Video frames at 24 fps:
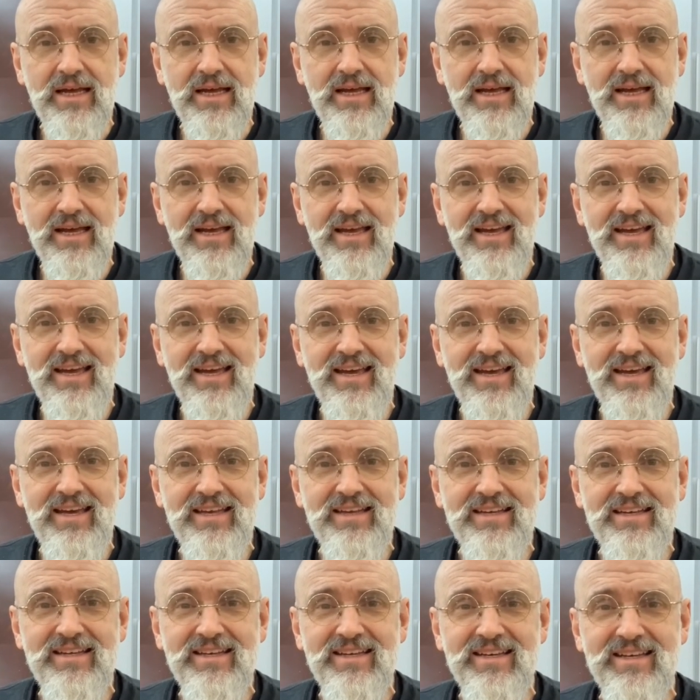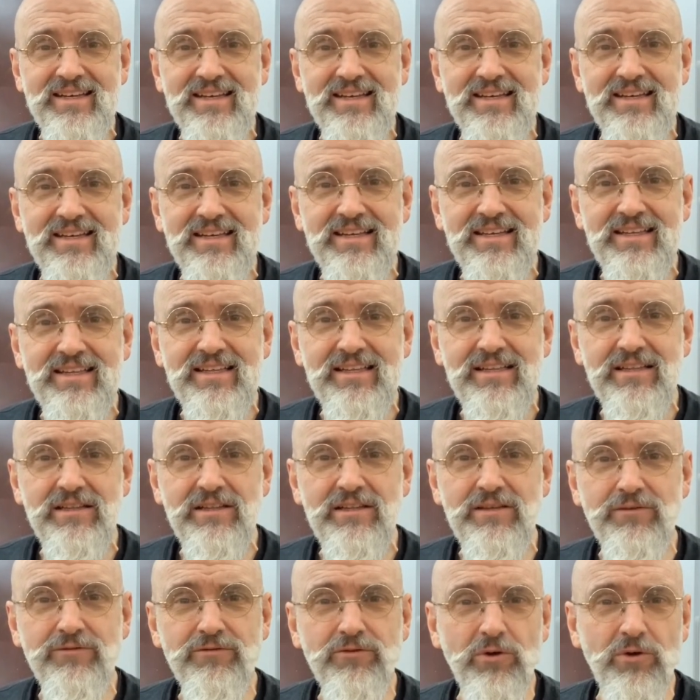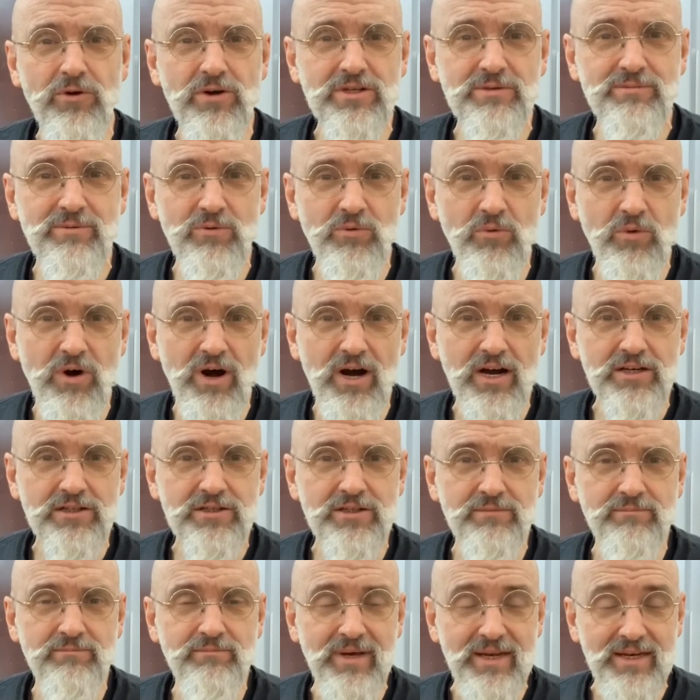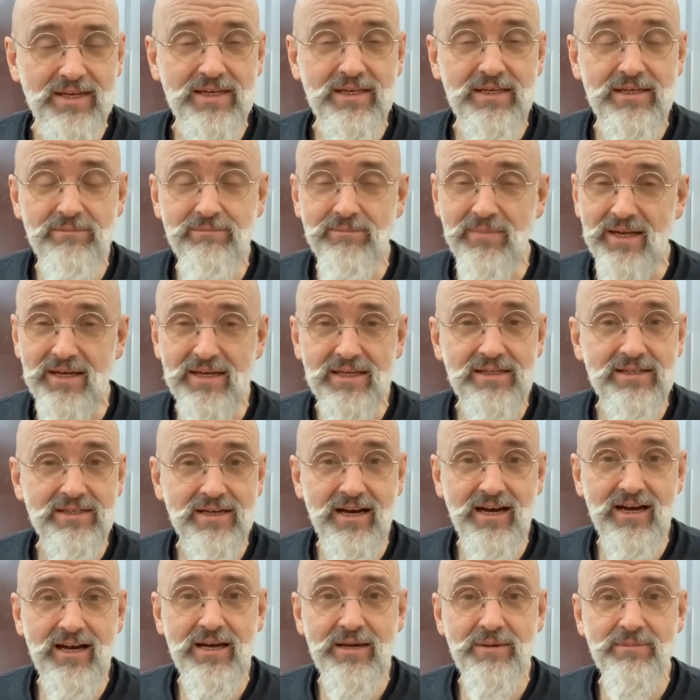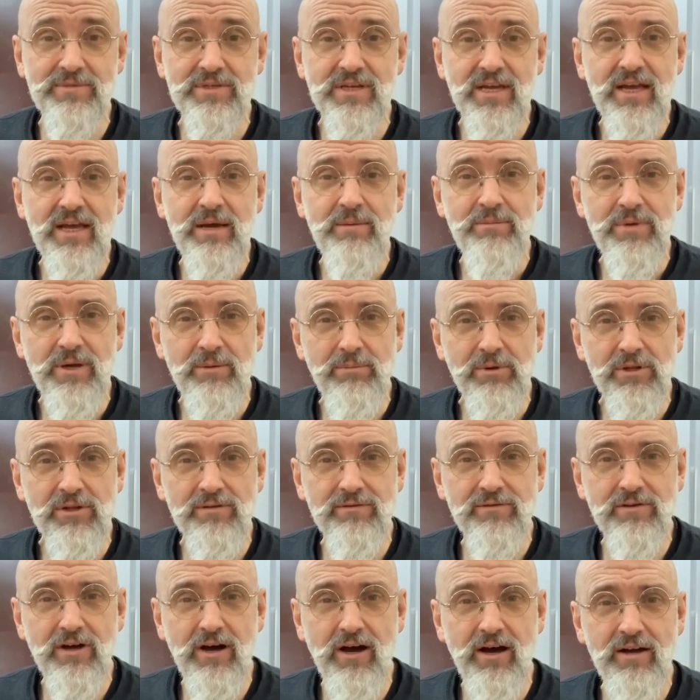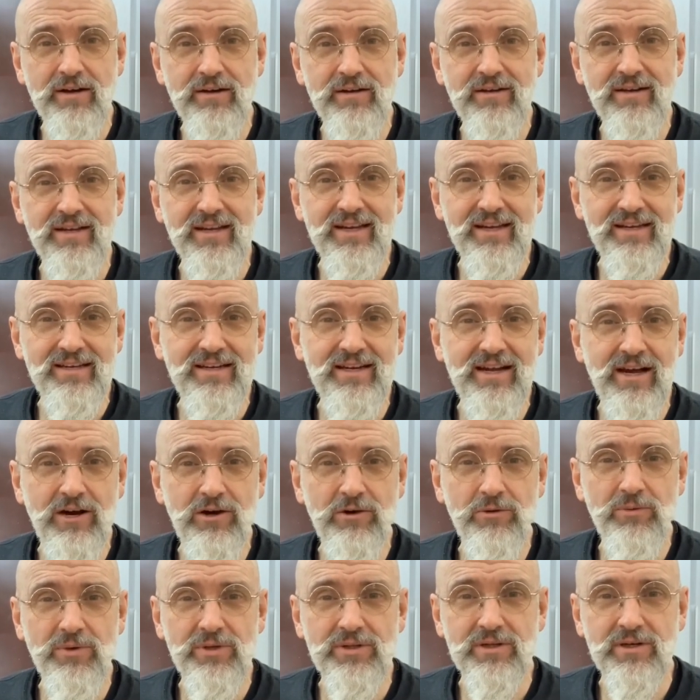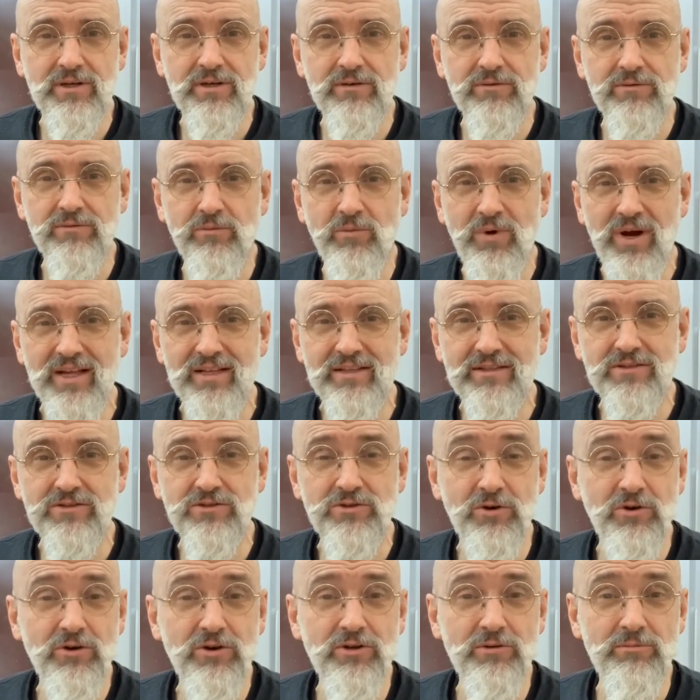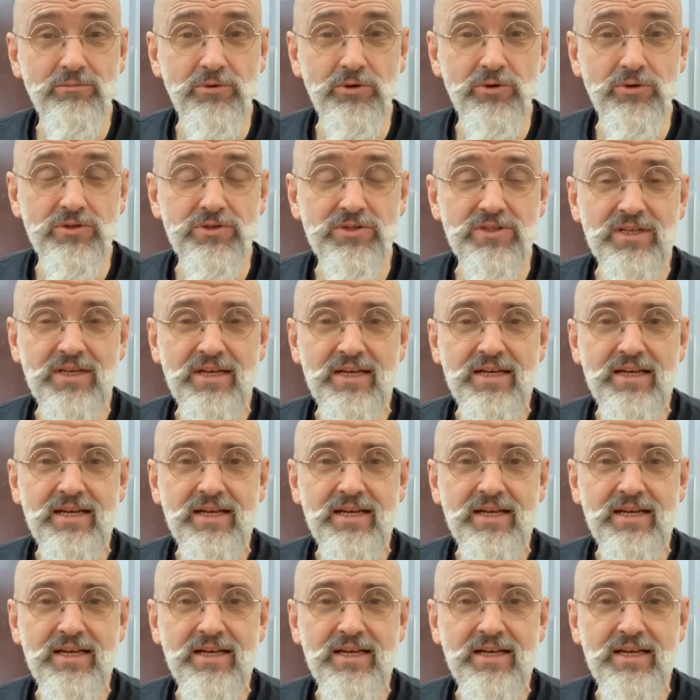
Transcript: And the floor has been washed many, many times. People have gone in and out with their wet, soiled boots.